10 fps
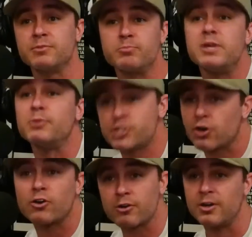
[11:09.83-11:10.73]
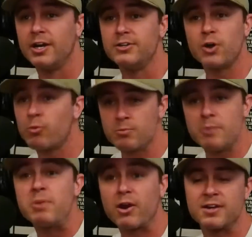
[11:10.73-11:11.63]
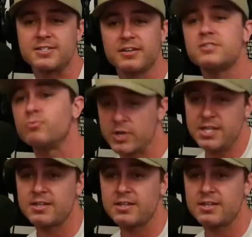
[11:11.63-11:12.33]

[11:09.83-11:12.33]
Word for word: be mature, don't embarrass us. We